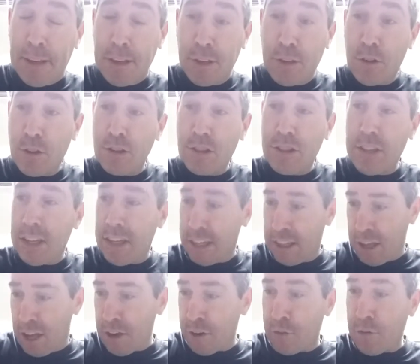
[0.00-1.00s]
you'll see
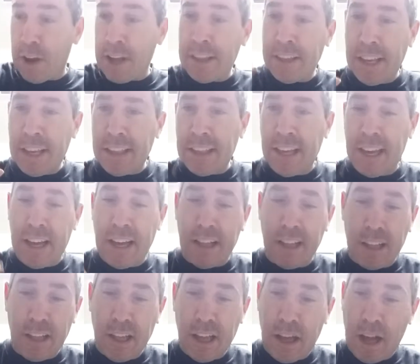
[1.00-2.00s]
that in great
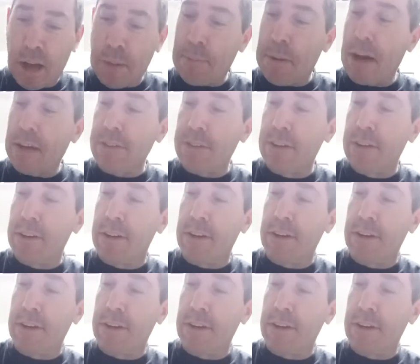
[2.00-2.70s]
detail about